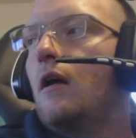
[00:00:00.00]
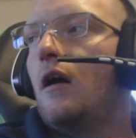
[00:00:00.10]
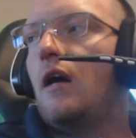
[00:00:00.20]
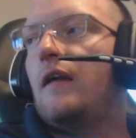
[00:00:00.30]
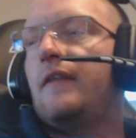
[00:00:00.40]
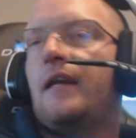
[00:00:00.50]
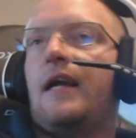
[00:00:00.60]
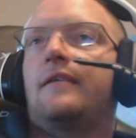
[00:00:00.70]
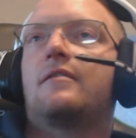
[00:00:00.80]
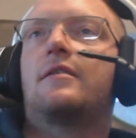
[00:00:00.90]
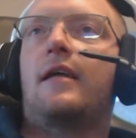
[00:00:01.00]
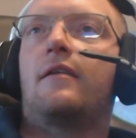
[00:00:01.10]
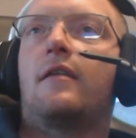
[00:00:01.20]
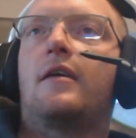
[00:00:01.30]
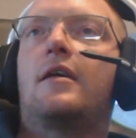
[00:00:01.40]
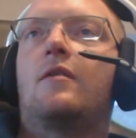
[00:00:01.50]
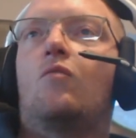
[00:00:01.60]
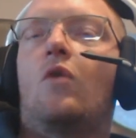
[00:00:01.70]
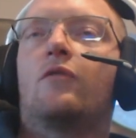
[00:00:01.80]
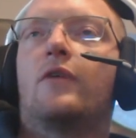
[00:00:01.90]
And then I had to send the
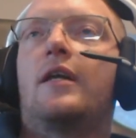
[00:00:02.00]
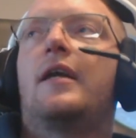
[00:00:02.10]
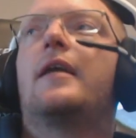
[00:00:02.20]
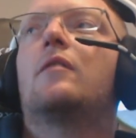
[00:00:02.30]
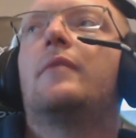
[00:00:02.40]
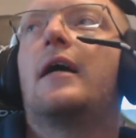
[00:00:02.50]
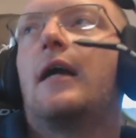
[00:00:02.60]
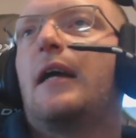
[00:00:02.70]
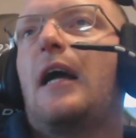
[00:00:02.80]
one radiator back.